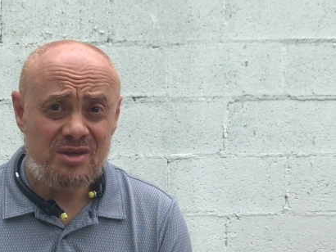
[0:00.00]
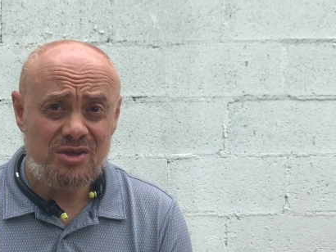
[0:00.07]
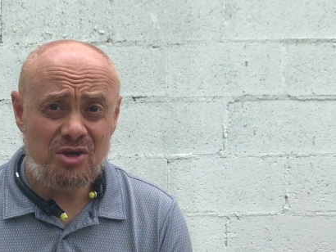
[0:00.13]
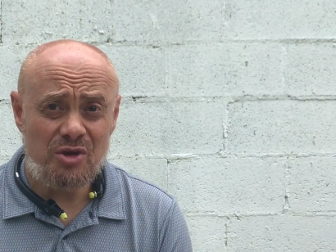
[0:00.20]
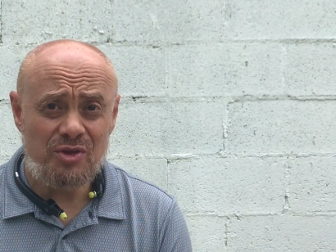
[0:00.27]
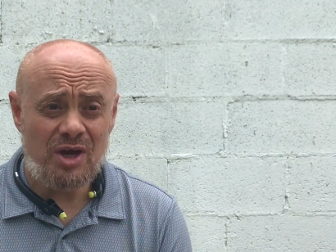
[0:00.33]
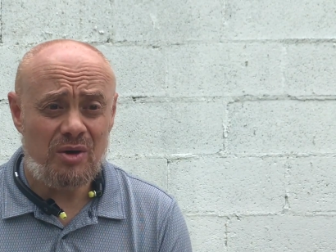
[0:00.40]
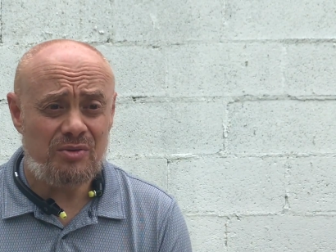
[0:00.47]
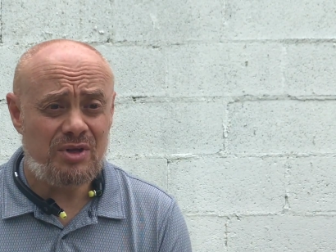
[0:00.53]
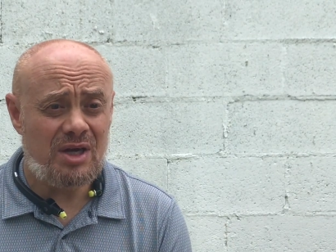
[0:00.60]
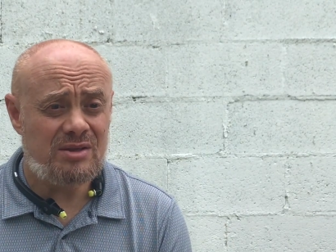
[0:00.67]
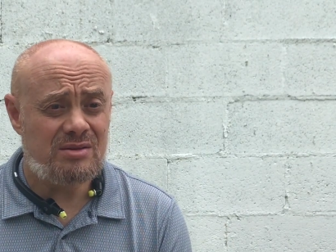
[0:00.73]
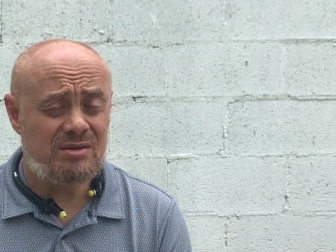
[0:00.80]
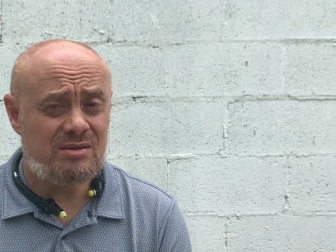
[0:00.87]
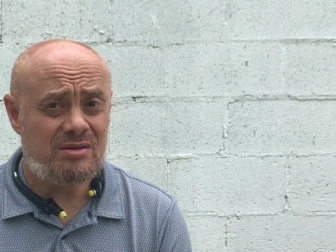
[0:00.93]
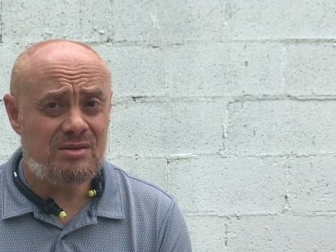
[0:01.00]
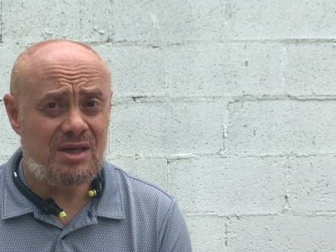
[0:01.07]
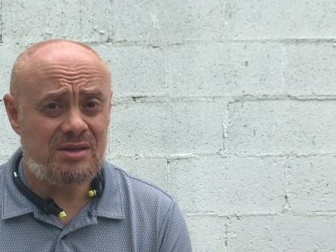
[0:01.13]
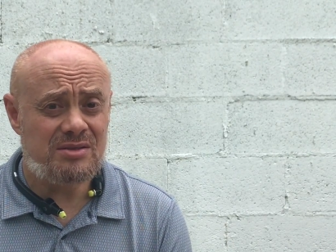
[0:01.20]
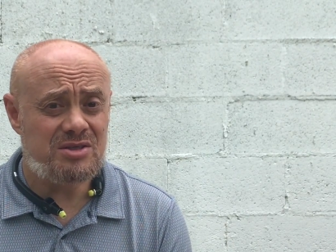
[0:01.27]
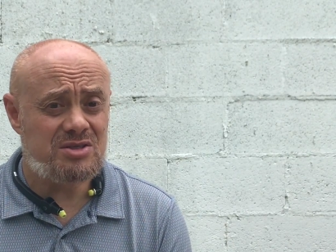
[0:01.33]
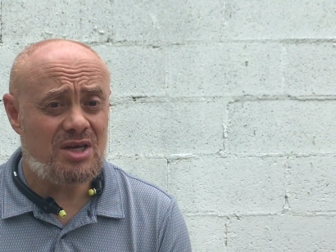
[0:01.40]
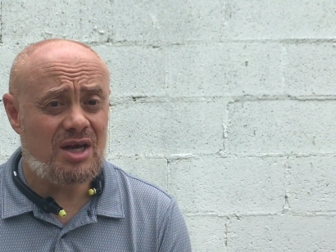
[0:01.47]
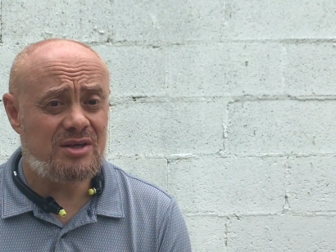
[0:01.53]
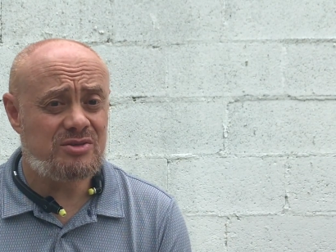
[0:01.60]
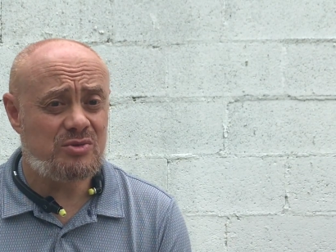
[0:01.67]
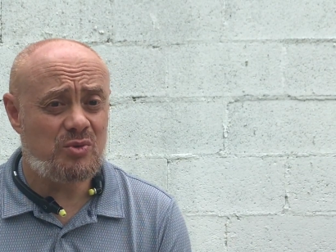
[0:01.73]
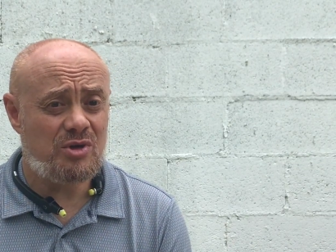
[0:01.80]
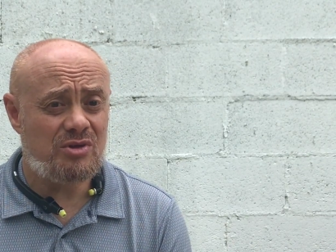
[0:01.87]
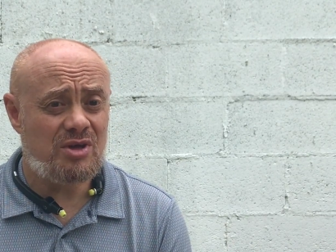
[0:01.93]
you know, that decide
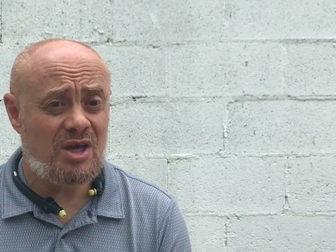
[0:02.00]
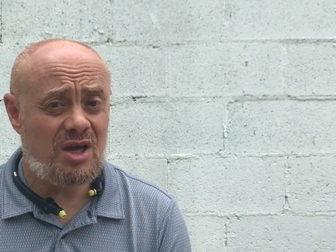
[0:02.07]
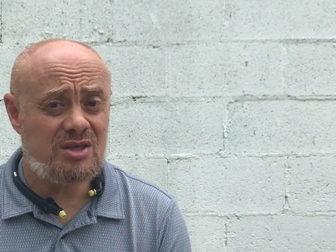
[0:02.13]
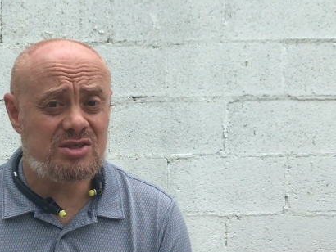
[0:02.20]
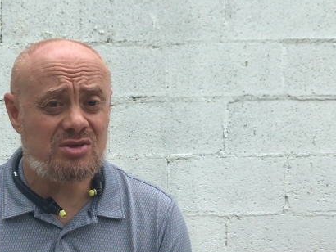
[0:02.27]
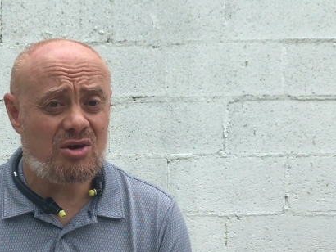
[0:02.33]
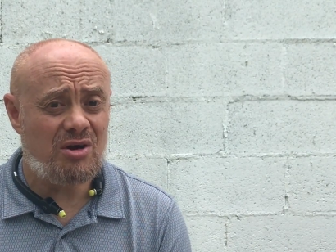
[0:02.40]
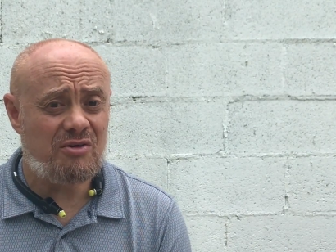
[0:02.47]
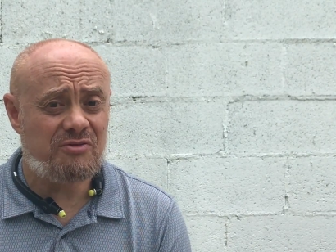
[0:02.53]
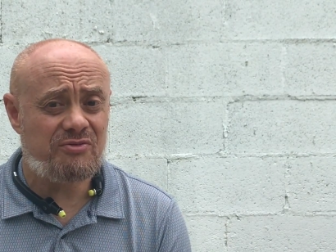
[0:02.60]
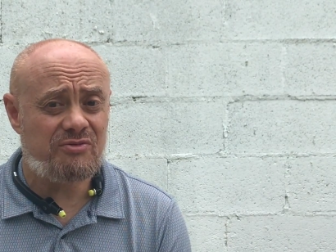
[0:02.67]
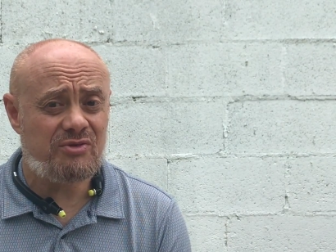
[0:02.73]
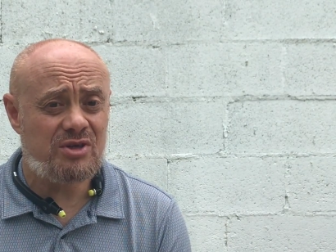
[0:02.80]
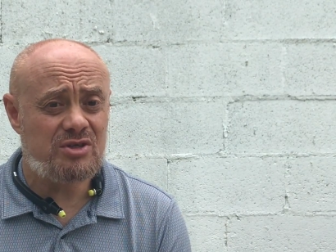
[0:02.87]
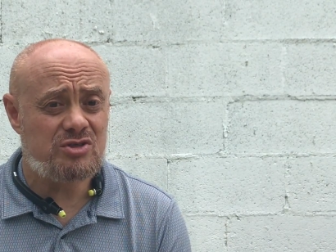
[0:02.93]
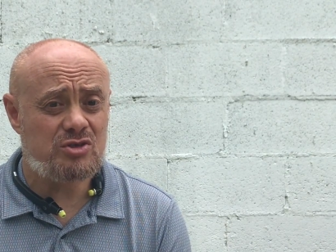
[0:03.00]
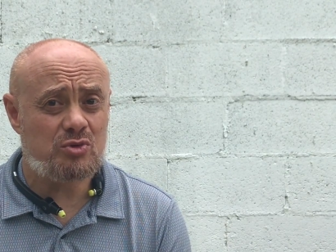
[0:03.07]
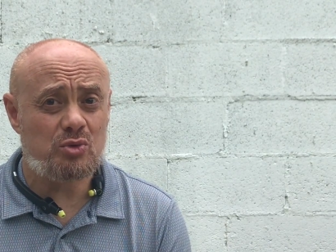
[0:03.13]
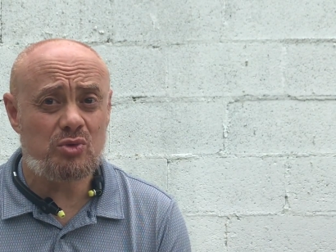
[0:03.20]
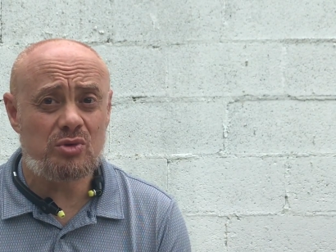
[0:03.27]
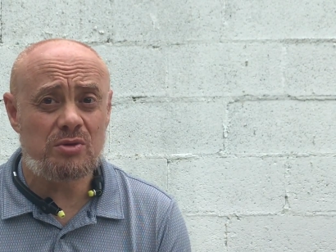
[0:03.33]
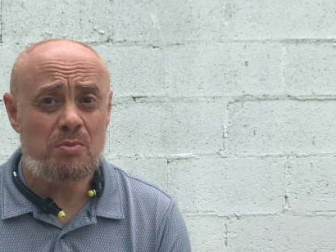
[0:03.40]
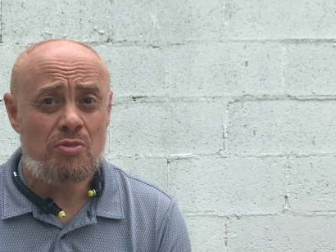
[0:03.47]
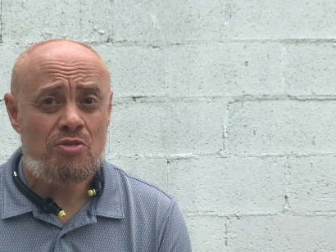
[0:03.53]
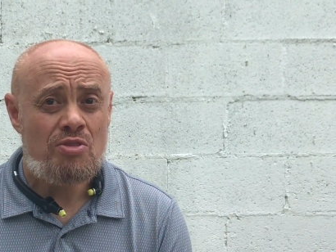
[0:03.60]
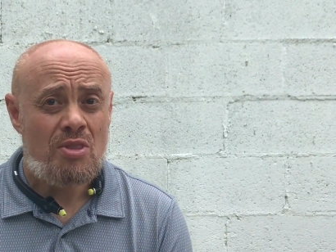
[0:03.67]
to wear the headscarf in school,